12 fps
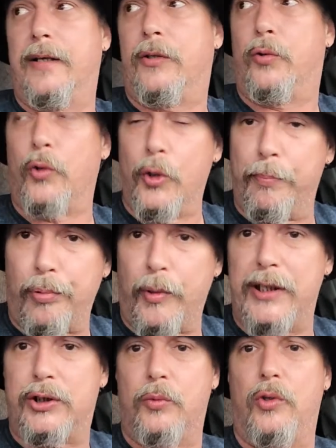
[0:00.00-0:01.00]
group
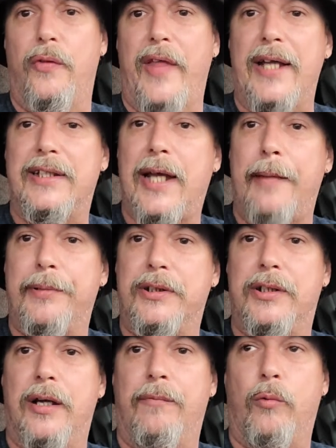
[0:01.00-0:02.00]
ritual, that type of
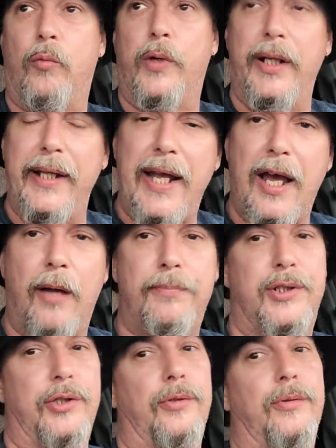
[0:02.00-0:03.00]
stuff, really
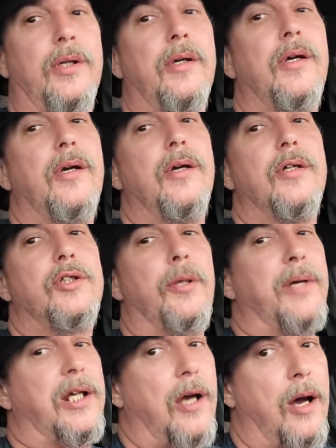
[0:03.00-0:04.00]
helps you to
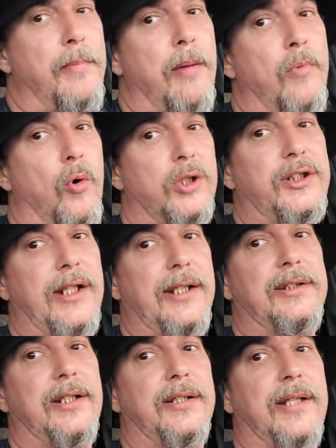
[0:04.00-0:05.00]
become a more
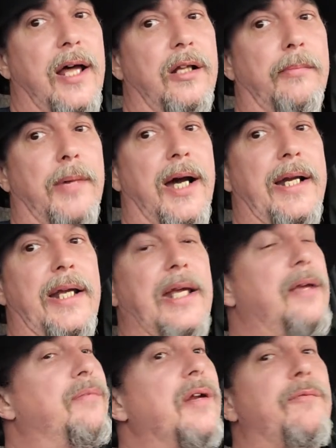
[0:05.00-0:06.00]
seasoned Thelemite,
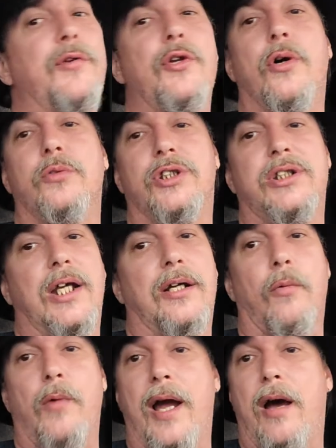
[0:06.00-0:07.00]
even if you don't stick
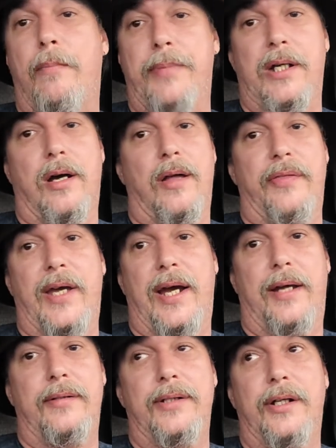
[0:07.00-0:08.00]
around beyond
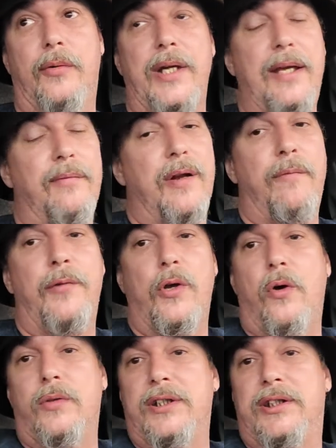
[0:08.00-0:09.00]
that. You know, even if you
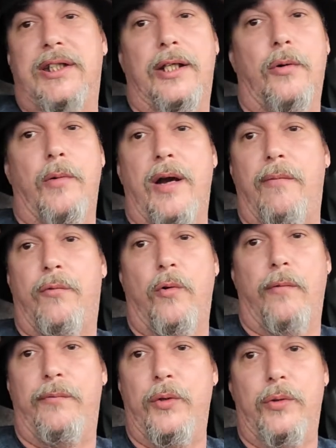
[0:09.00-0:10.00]
only stick around
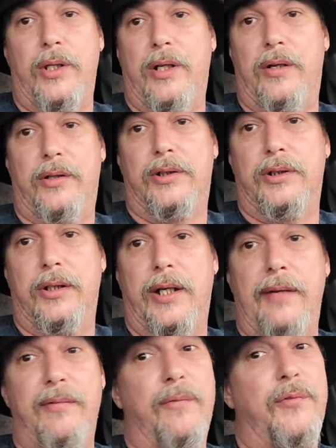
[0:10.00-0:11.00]
for a few years, or
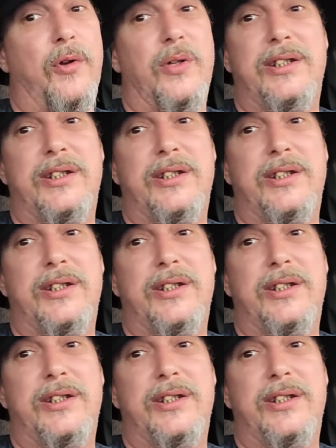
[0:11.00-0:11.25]
even if you only